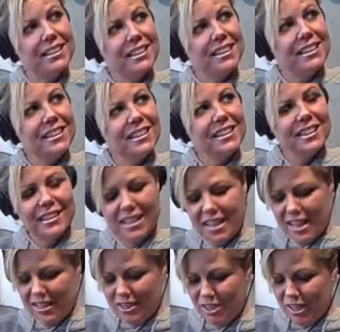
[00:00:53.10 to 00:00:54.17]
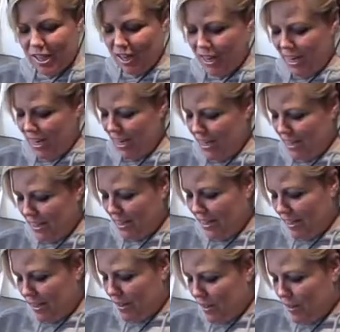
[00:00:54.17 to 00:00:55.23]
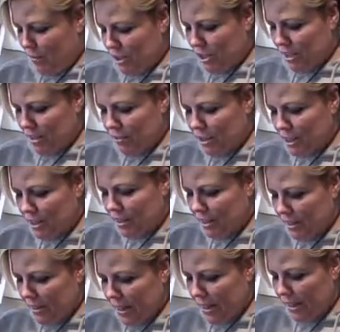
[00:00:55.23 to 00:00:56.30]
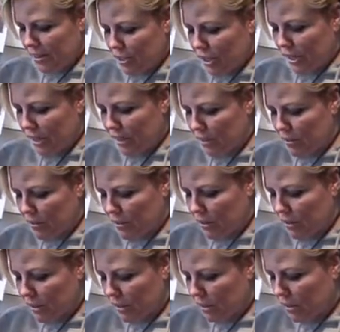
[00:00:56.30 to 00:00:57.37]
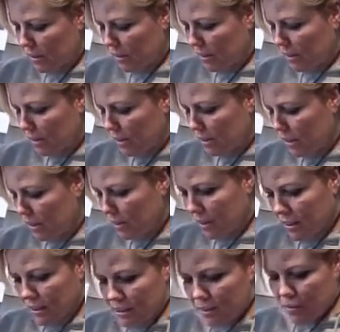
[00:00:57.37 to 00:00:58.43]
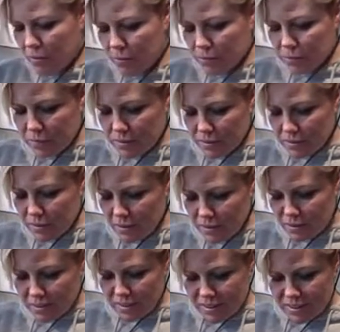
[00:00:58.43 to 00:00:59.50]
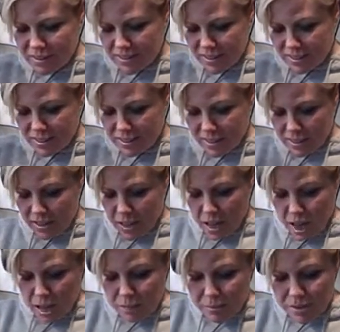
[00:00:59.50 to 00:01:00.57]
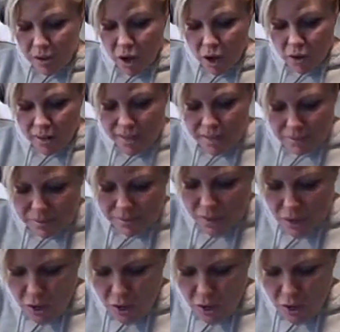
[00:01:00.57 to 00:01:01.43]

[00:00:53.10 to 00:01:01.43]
I'm Jerry. Hey, Jerry. Yeah. What's she, what's she looking at, Django? I got an itchy scratch. Now, Jerry, Jerry pat me, pat me, pat me. Come on, pat me.